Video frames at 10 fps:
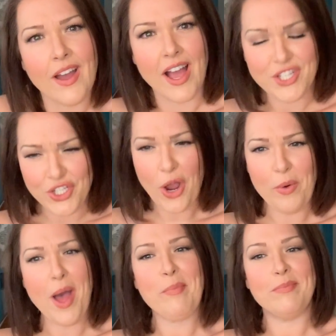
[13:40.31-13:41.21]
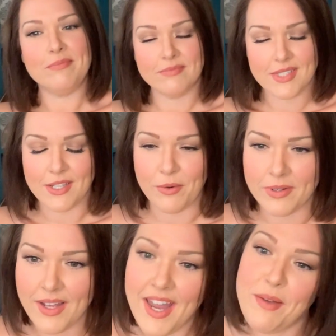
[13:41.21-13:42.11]
I show up.
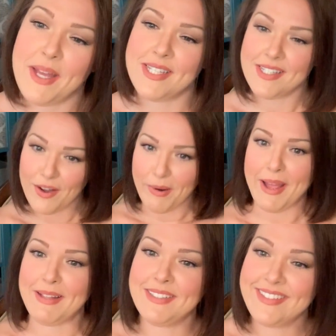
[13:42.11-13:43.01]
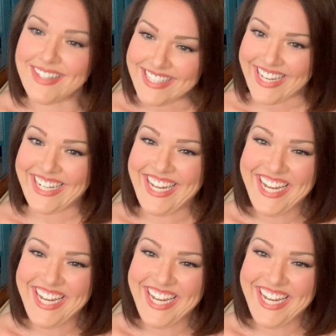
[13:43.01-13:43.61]
So anyways, all right, that's it.